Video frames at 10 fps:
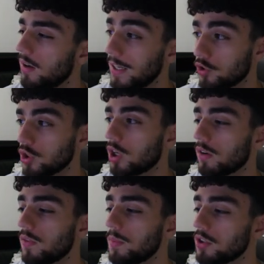entry
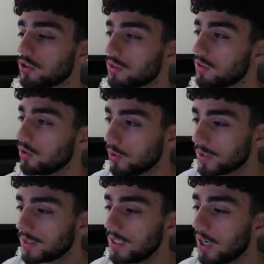confirmation. So you
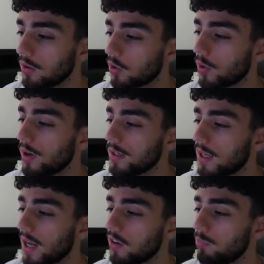can see how liquidity
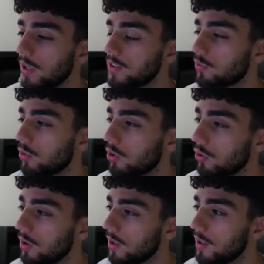kind of plays a
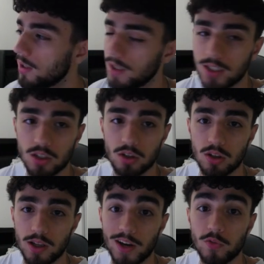role in
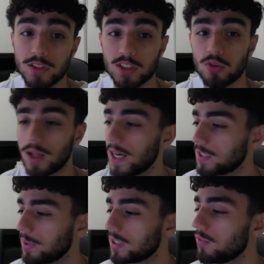every single
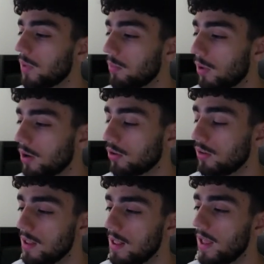aspect of my
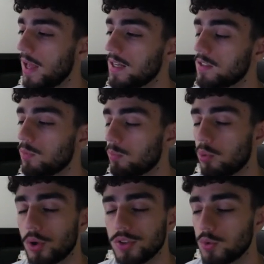model, and it's
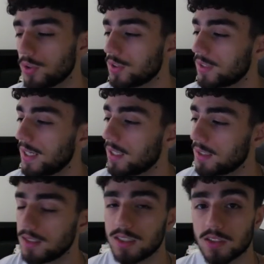important to understand
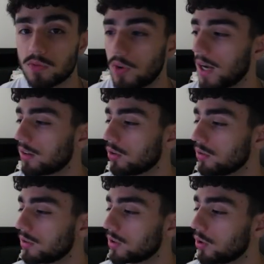that this is fractal.
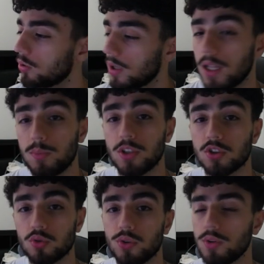So allow me to
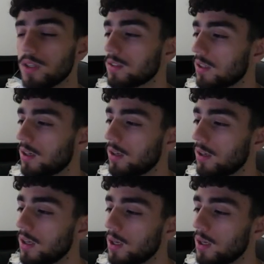show you this. And